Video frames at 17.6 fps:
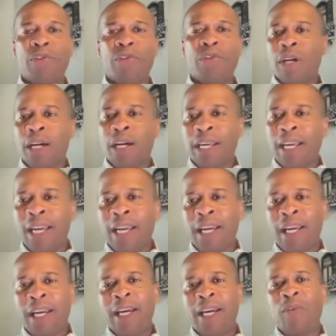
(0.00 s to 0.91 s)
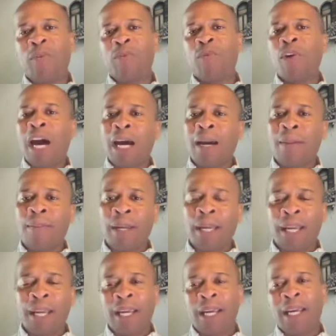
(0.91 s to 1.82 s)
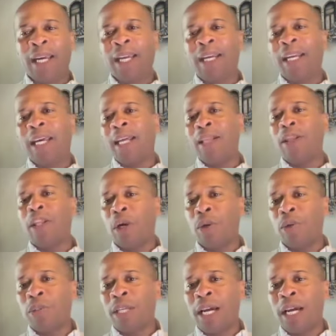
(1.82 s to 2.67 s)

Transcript: drugging, robbing, and and those